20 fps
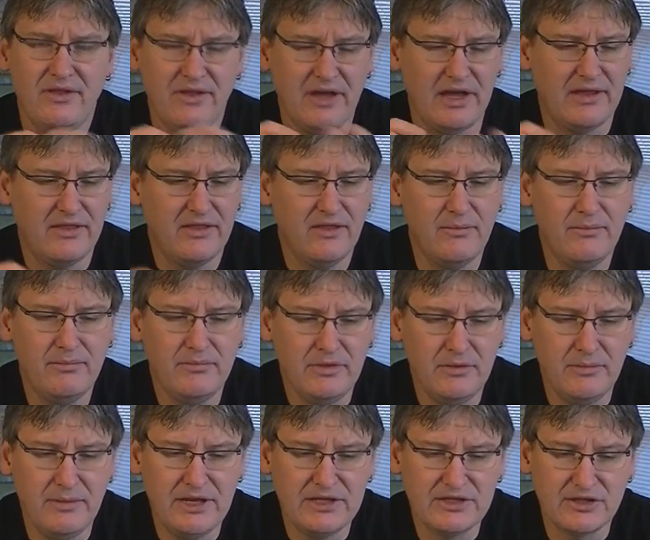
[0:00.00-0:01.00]
Like the
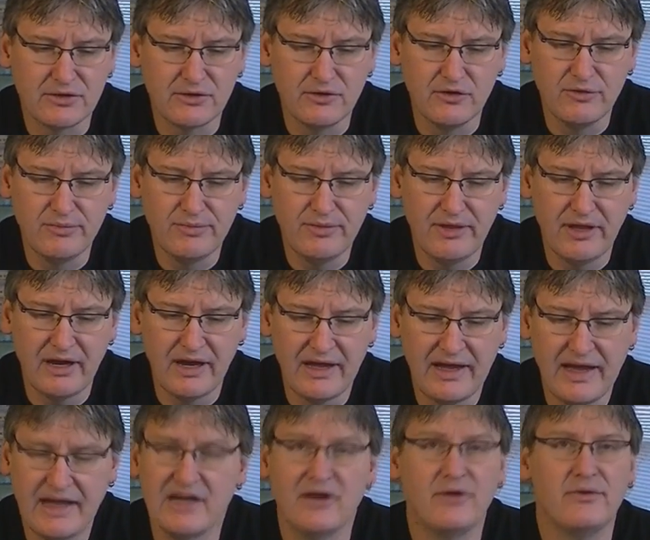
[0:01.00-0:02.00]
major group that
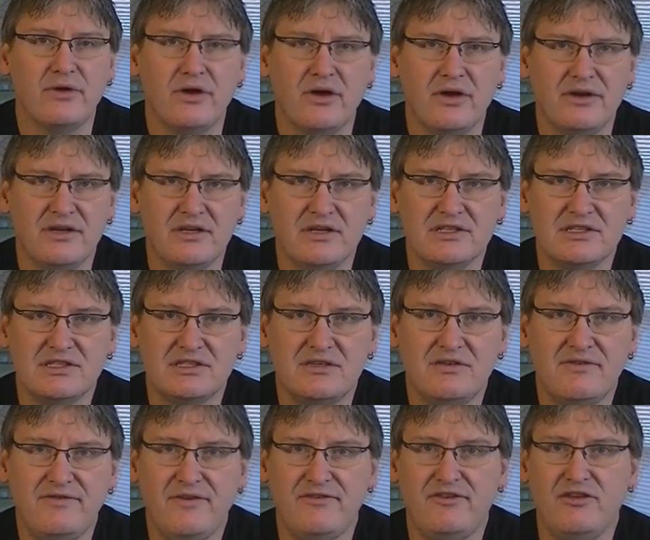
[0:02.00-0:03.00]
I hang out on
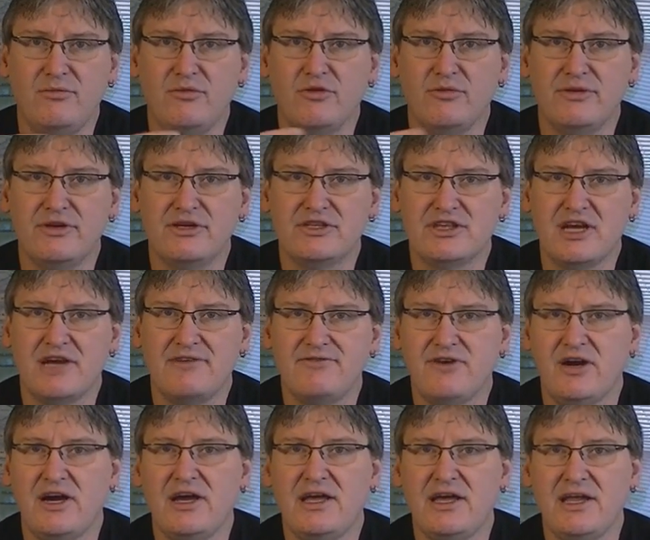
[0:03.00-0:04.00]
is 15mm
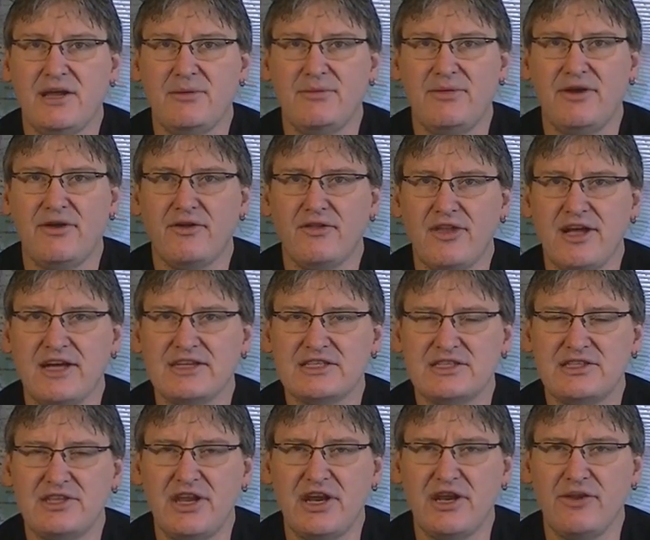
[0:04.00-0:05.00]
Sci-Fi, and I'm there
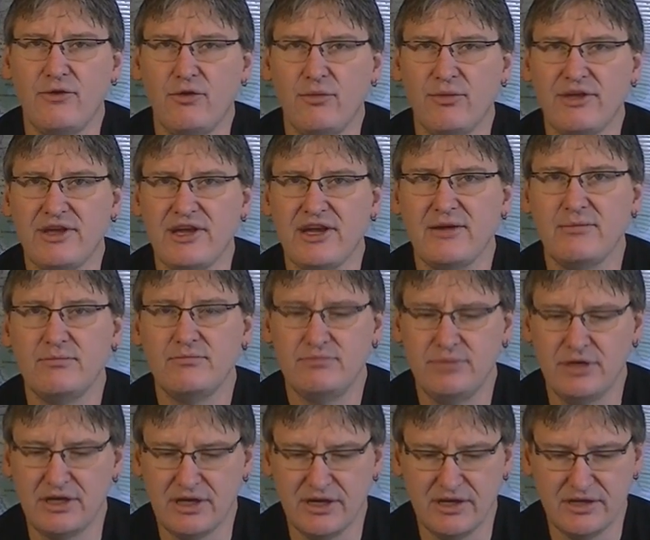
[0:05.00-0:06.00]
less than I normally am
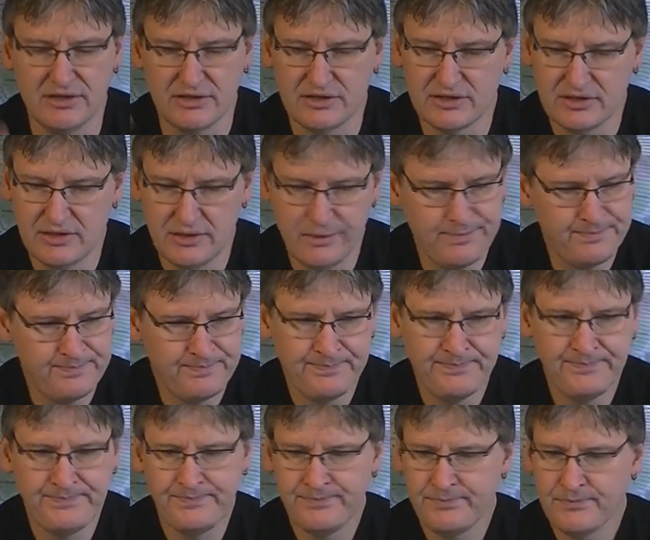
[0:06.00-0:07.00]
because
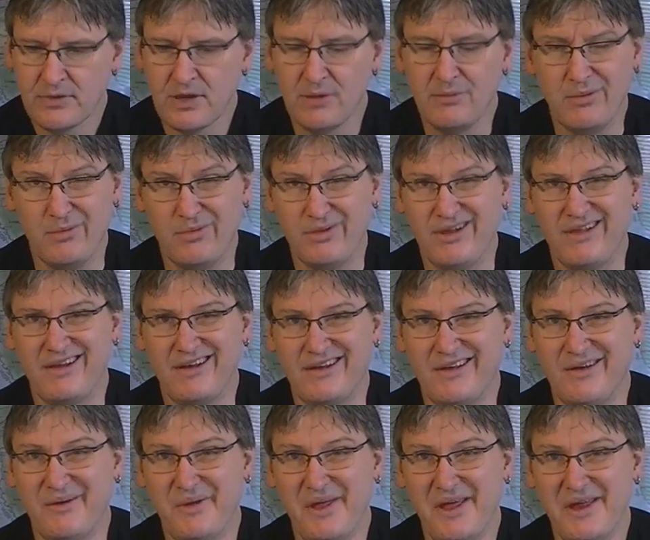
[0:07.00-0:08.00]
I've been playing a lot
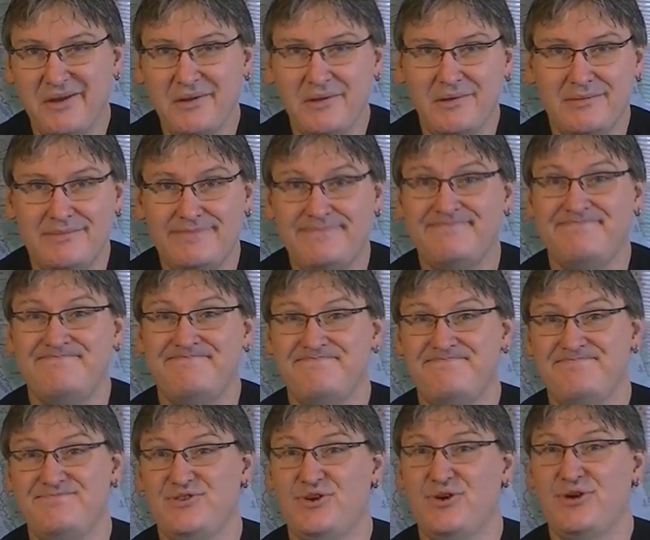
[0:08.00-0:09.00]
of Conan.
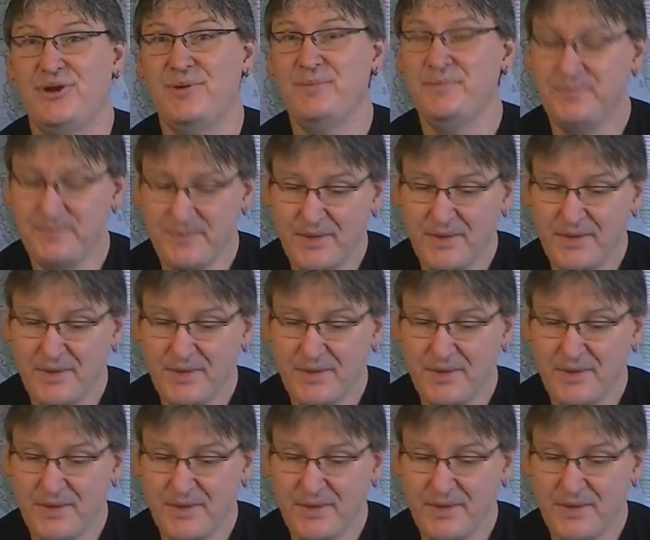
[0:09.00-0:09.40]
Sorry.